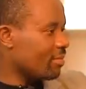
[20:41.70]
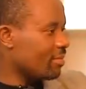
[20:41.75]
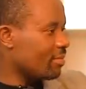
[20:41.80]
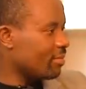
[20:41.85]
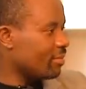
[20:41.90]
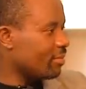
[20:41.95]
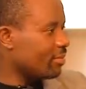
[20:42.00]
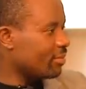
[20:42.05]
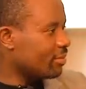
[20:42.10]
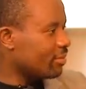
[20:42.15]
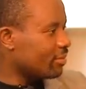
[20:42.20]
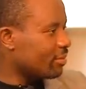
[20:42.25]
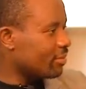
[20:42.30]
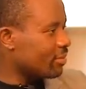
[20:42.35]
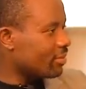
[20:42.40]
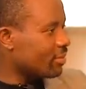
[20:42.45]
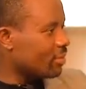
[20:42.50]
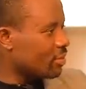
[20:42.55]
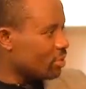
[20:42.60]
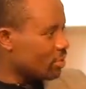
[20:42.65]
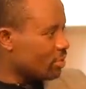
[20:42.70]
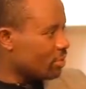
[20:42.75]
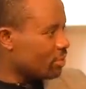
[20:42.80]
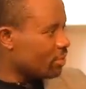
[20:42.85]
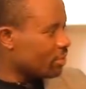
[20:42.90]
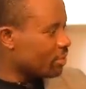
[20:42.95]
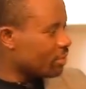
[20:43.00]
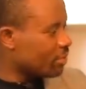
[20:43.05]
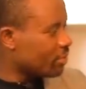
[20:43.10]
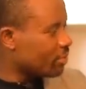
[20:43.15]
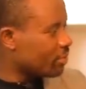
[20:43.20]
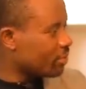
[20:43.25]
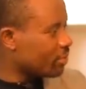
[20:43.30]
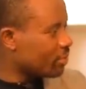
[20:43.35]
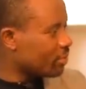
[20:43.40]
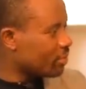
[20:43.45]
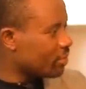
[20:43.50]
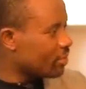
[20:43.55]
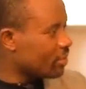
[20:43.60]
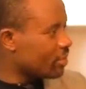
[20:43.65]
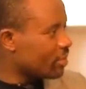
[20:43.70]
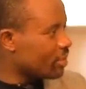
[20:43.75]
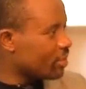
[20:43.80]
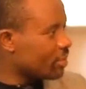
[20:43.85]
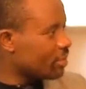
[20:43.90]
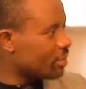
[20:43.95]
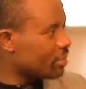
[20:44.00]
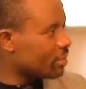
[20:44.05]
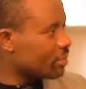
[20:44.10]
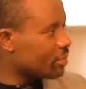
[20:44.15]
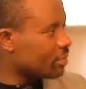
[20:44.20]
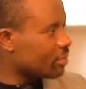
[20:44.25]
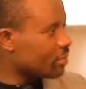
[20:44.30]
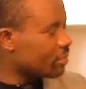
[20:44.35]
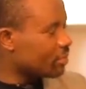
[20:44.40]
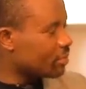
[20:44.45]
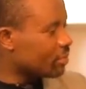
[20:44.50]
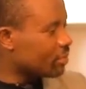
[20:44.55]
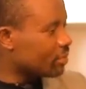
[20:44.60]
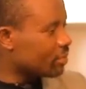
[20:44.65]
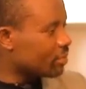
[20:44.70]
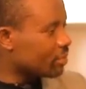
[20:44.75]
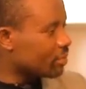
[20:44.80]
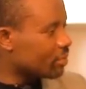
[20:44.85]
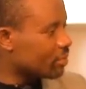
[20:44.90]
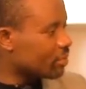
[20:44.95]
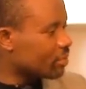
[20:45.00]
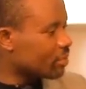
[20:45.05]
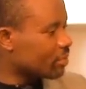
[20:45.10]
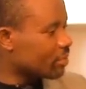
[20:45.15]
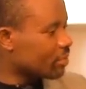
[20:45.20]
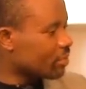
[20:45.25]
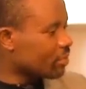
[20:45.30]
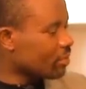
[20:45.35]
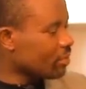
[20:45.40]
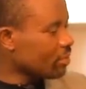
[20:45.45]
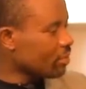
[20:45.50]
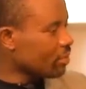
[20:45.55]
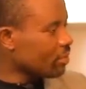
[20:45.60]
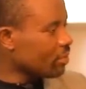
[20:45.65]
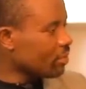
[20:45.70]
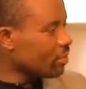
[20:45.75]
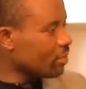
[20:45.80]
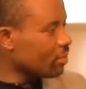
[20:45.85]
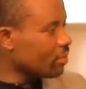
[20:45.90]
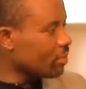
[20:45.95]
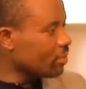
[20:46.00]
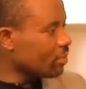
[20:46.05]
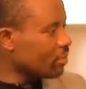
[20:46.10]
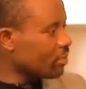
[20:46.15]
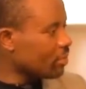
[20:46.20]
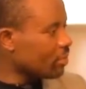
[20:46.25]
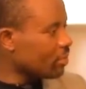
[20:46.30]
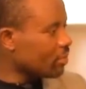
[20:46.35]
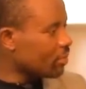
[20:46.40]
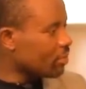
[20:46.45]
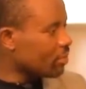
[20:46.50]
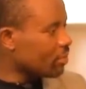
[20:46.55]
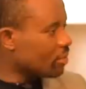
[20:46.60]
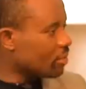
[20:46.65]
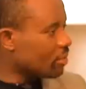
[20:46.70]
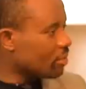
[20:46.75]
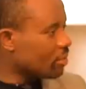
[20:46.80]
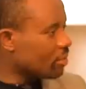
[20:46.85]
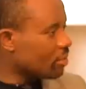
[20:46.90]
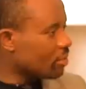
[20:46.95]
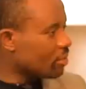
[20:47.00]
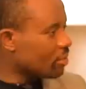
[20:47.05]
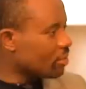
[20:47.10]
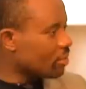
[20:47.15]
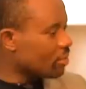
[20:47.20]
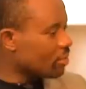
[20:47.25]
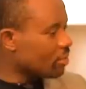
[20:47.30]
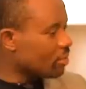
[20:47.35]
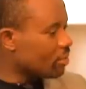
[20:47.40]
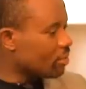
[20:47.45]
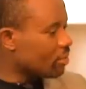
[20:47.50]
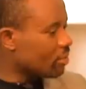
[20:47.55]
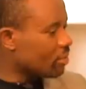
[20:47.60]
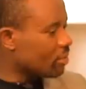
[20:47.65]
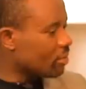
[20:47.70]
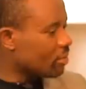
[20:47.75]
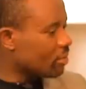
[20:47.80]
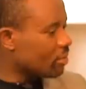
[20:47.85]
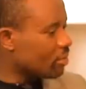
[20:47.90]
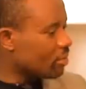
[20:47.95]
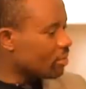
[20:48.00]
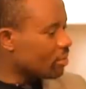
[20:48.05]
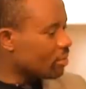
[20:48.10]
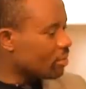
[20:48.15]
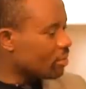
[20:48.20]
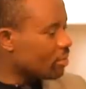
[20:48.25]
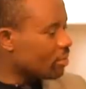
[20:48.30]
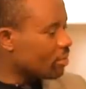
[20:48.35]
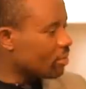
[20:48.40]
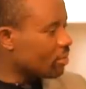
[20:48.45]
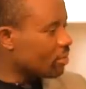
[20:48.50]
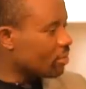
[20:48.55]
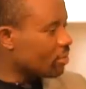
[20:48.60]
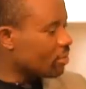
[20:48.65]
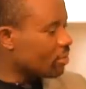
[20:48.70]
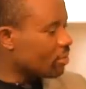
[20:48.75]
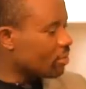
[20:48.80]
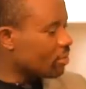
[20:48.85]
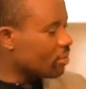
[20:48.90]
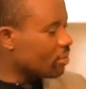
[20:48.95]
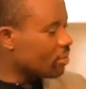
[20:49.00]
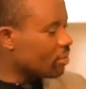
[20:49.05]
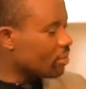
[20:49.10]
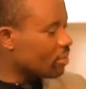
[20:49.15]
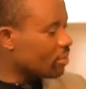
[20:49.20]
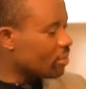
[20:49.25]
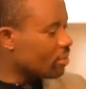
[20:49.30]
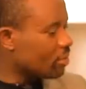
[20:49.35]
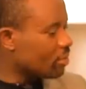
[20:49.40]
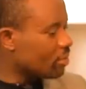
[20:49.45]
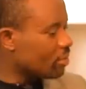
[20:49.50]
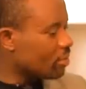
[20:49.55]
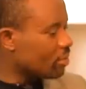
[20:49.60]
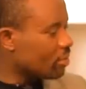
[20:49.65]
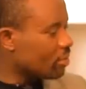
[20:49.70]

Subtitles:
(not speaking)